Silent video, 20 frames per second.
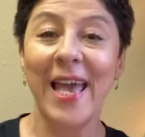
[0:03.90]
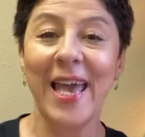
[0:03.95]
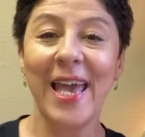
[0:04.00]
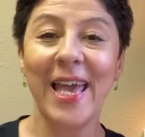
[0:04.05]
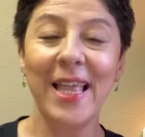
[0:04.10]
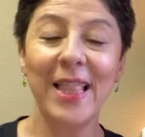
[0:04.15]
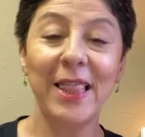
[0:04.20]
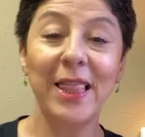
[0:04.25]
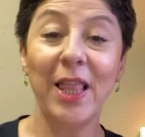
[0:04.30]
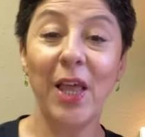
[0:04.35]

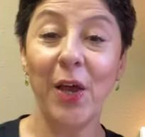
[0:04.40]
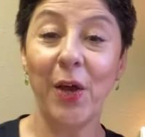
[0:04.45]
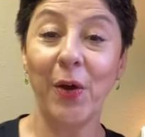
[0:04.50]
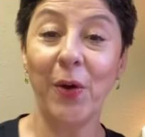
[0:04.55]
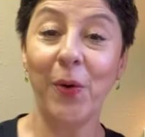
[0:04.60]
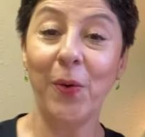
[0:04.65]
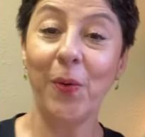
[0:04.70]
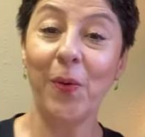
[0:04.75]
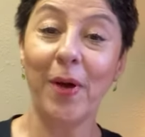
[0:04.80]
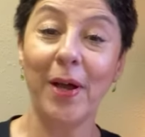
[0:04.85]

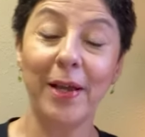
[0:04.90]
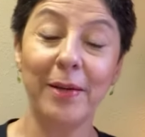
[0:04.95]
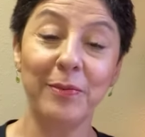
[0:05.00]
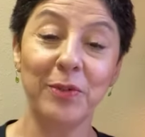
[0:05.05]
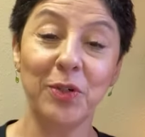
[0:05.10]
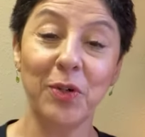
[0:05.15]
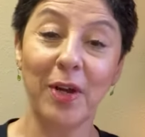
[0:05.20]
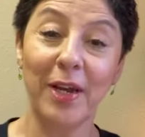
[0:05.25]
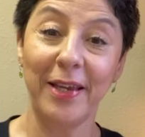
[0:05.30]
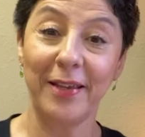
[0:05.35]
Hello, I'm
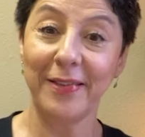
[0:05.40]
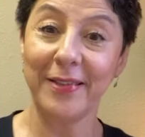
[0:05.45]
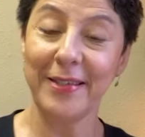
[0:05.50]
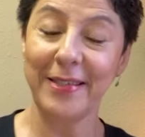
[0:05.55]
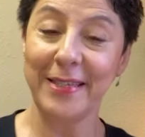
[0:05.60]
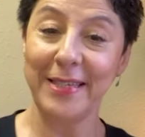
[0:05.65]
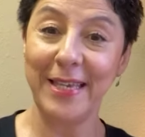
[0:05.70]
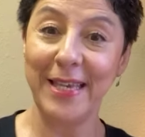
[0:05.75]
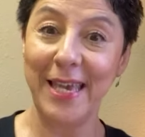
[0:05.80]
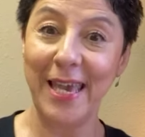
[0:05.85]
trying
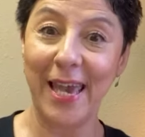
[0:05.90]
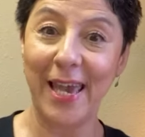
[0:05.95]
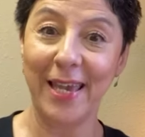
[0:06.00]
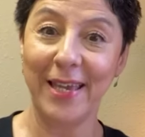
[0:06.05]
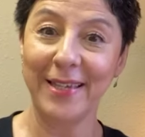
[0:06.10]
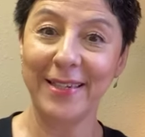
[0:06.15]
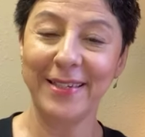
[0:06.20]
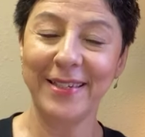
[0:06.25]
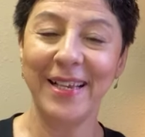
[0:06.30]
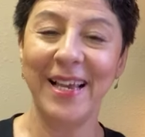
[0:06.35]
this
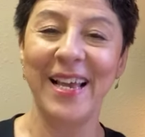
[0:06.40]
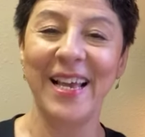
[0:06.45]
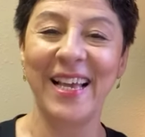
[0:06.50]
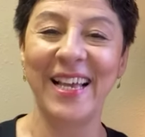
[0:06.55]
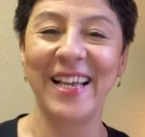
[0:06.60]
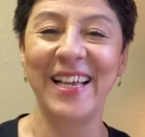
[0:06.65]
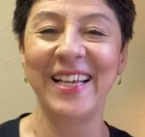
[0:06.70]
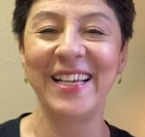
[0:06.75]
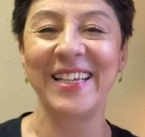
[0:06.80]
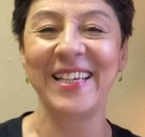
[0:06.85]
again.
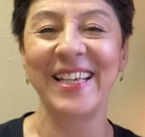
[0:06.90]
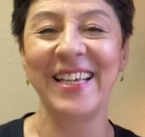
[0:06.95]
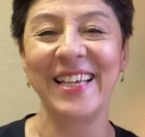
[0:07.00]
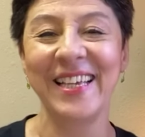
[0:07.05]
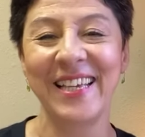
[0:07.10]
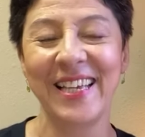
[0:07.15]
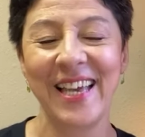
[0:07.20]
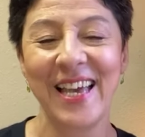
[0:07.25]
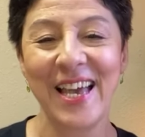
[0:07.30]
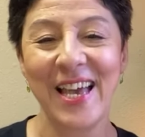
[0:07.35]

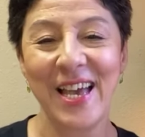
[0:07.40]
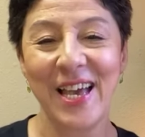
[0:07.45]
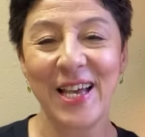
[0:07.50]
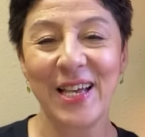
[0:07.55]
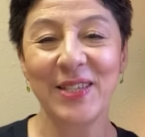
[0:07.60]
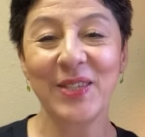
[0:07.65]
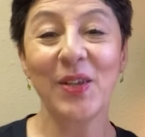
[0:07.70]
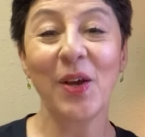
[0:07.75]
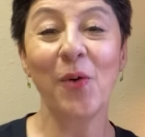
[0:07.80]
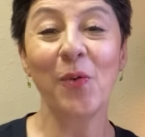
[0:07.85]

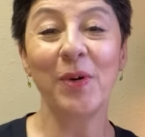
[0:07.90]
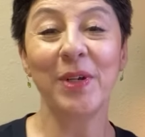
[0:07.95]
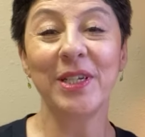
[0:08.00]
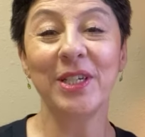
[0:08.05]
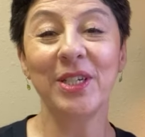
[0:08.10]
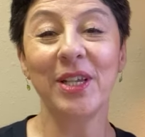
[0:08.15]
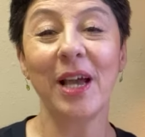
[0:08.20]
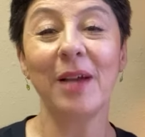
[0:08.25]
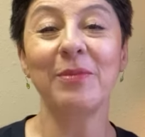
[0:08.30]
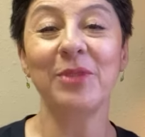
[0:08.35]
So
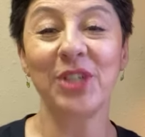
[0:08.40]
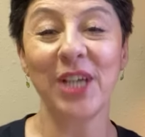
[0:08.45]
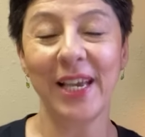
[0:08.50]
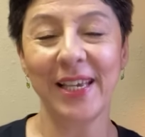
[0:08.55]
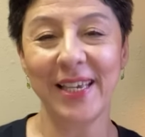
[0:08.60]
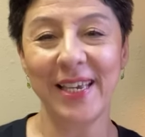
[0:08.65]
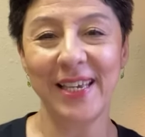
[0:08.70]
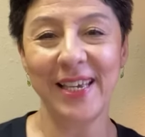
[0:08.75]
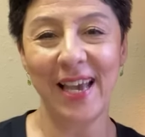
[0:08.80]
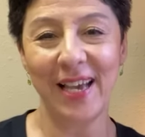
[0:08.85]
I'm
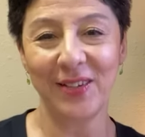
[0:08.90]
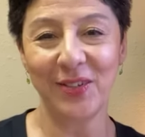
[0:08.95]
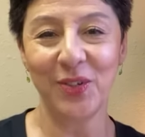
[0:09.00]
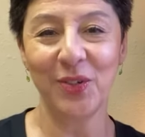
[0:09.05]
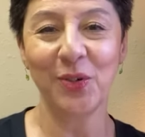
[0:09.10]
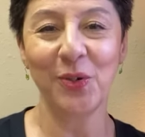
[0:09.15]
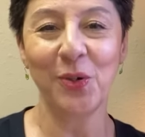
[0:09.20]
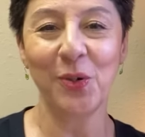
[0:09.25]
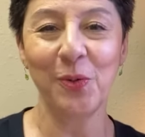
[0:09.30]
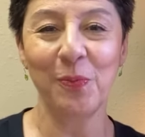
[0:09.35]
Jackie
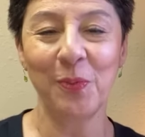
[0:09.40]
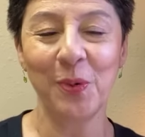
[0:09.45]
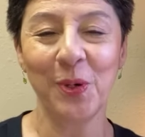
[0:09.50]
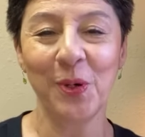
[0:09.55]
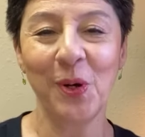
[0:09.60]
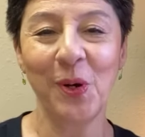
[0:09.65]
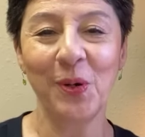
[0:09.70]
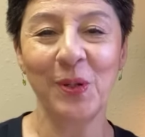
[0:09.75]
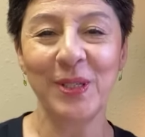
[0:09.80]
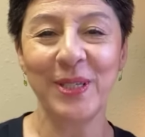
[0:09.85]

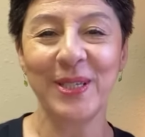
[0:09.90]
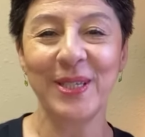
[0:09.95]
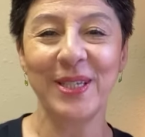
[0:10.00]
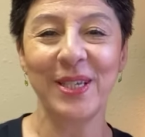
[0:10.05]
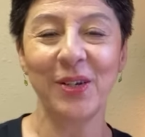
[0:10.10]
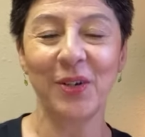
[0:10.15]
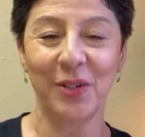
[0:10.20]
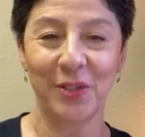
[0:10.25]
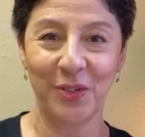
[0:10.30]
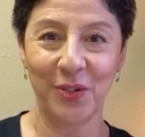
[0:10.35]
Castro-Cooper,
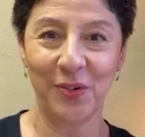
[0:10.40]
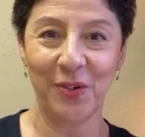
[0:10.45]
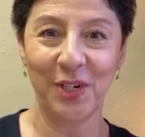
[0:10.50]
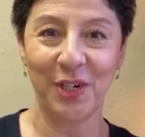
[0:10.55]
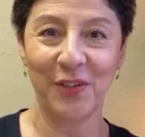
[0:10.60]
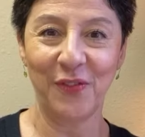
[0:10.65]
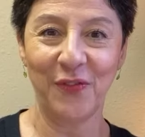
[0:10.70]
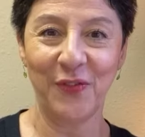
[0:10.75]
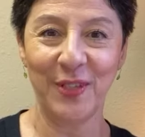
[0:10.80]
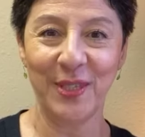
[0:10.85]
holistic
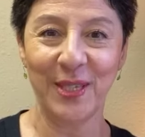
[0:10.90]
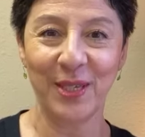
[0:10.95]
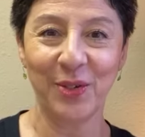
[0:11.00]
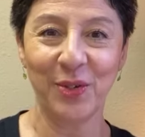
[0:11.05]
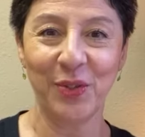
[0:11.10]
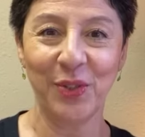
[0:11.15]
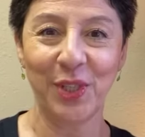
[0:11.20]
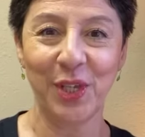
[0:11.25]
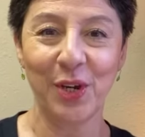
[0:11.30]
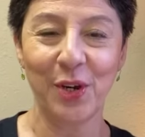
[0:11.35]
alternative
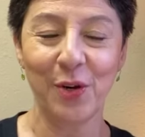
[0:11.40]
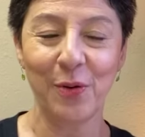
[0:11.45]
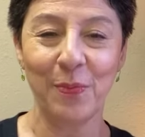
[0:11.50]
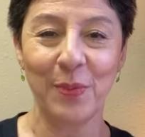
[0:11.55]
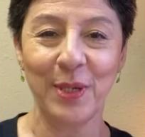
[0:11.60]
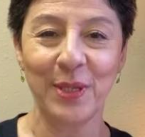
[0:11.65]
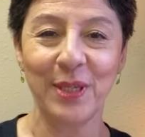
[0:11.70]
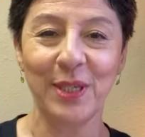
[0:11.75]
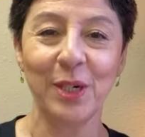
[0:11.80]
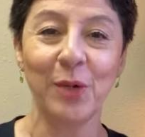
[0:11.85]
physical
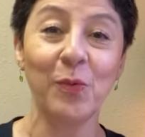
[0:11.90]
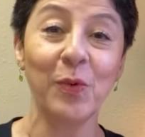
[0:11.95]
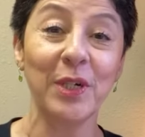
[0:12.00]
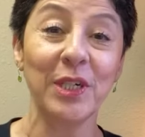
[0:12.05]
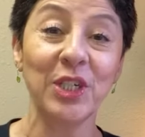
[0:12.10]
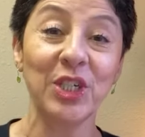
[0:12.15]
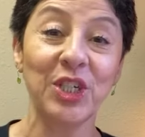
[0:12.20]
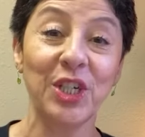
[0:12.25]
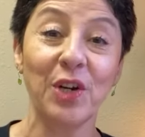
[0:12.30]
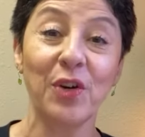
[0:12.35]
therapist, and I want
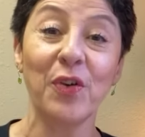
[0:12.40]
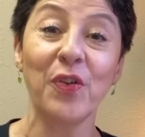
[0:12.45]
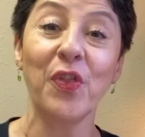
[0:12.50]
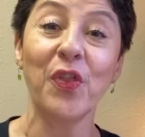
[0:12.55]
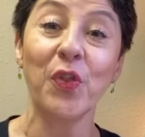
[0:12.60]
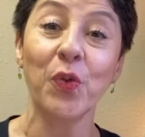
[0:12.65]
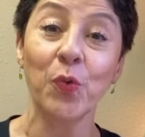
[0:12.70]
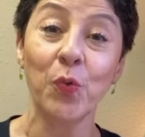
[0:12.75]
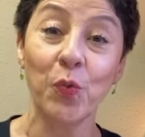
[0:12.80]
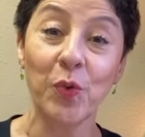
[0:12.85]
to share
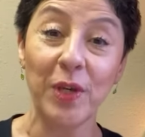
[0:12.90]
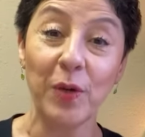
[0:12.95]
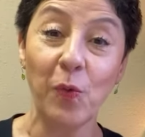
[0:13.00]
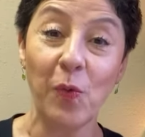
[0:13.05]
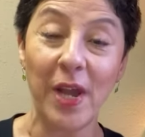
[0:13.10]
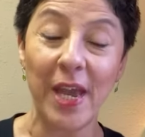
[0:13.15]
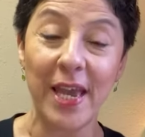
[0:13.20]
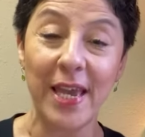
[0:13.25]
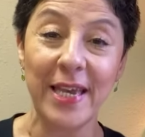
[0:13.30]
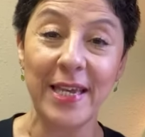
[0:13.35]
three
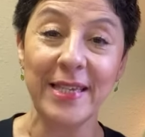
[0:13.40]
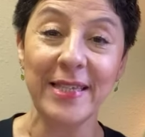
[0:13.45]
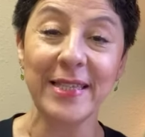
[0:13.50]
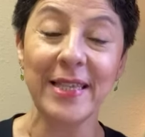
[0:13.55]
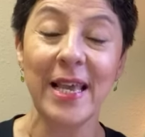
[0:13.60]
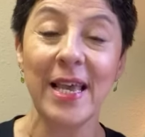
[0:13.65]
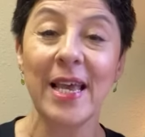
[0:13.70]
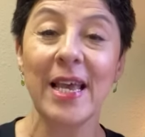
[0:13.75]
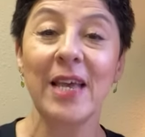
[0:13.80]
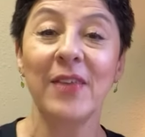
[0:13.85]

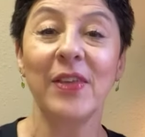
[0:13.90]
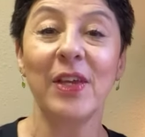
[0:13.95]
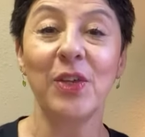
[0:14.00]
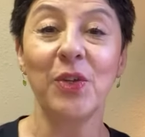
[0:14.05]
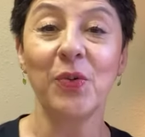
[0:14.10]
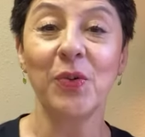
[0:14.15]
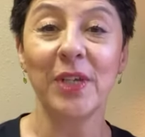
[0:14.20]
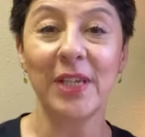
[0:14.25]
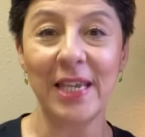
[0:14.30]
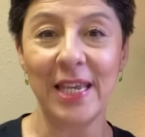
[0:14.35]
ways that
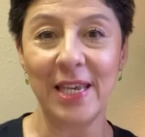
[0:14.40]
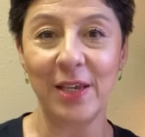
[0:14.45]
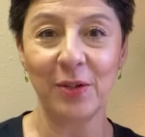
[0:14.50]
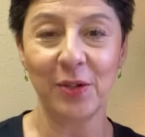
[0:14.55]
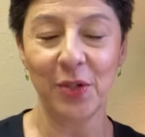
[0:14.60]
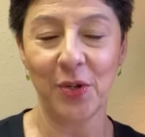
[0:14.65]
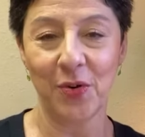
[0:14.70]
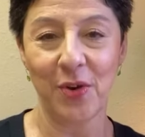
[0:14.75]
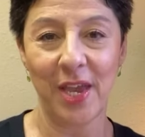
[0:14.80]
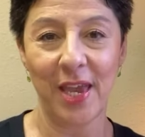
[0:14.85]
you can
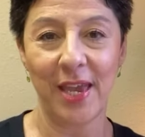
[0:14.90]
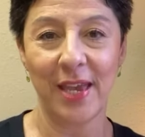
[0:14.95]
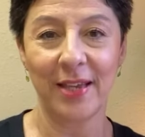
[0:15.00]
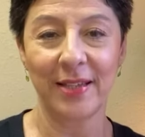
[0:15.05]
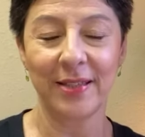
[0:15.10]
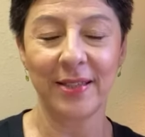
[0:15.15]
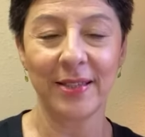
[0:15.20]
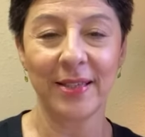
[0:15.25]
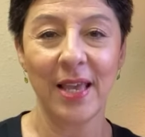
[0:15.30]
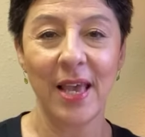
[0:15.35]
heal your
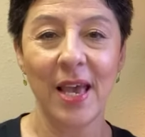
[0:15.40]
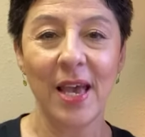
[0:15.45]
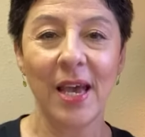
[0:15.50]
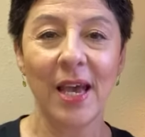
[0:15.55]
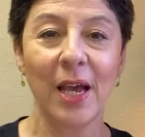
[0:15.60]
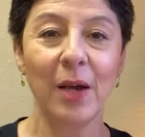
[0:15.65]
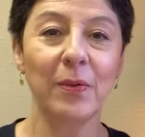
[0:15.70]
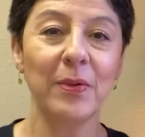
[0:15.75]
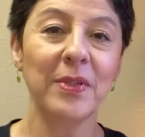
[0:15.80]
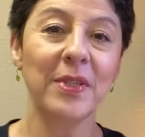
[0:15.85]
hands.
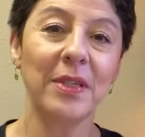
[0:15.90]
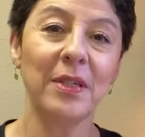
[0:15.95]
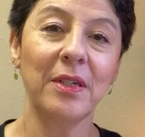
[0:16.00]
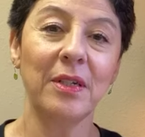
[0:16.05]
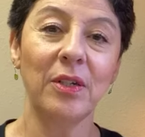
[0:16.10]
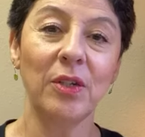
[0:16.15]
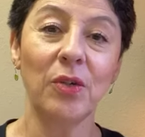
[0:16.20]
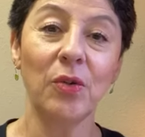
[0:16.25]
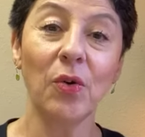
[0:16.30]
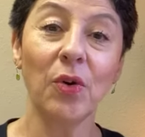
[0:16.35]
I was in
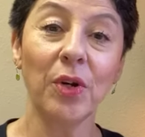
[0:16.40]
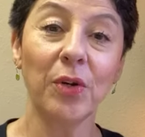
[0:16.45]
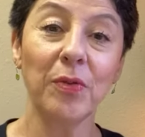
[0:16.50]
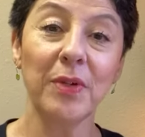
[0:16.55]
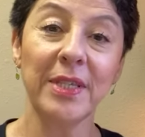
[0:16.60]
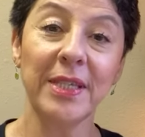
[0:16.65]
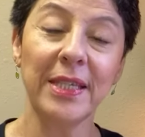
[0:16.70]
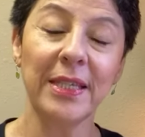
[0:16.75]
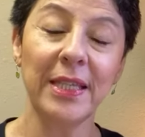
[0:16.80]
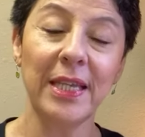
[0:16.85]
New York
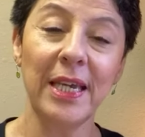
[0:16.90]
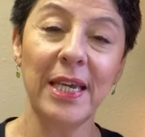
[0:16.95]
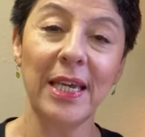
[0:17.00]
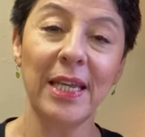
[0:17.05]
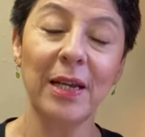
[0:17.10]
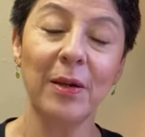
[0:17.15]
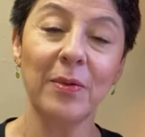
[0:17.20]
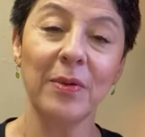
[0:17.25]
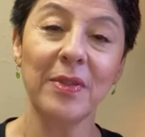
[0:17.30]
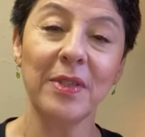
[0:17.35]
recently
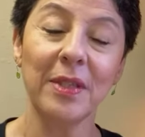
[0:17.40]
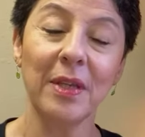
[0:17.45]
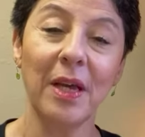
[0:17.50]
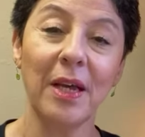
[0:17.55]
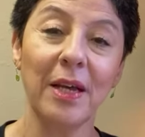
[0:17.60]
and I was